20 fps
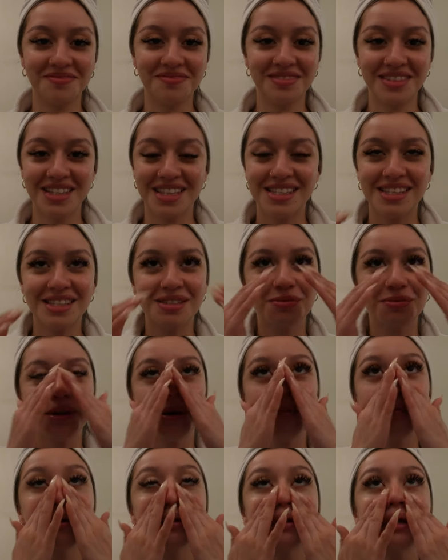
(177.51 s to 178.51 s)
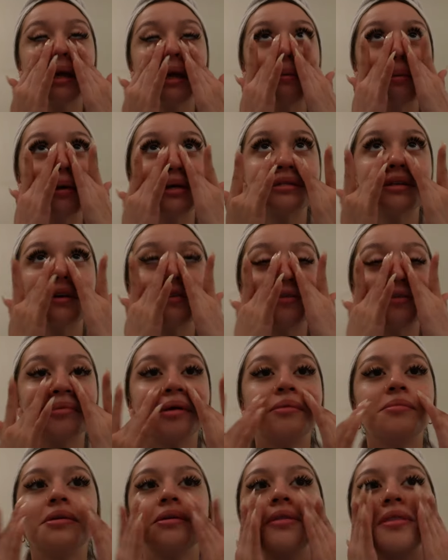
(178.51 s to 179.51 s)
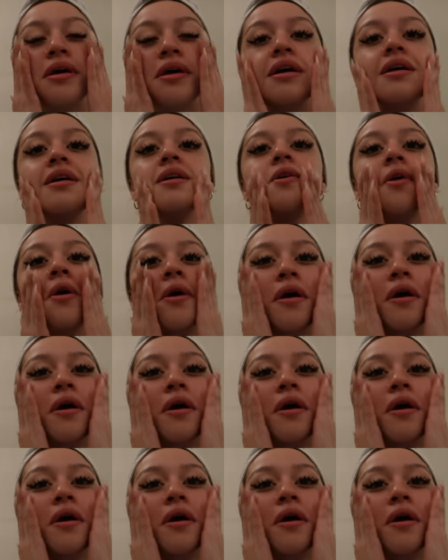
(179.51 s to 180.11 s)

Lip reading: This is what I'm gonna get myself for my birthday.